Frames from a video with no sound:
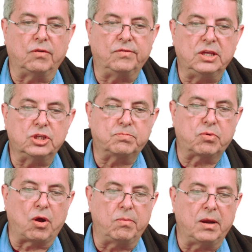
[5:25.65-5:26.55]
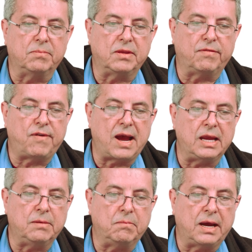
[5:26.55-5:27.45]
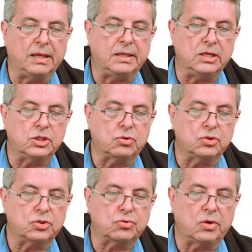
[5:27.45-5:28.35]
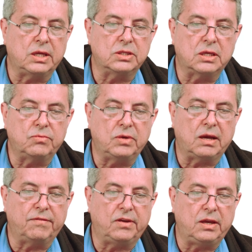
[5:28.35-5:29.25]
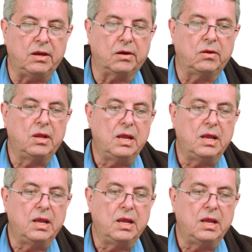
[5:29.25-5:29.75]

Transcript: of this problem defined by these constraints that we have here,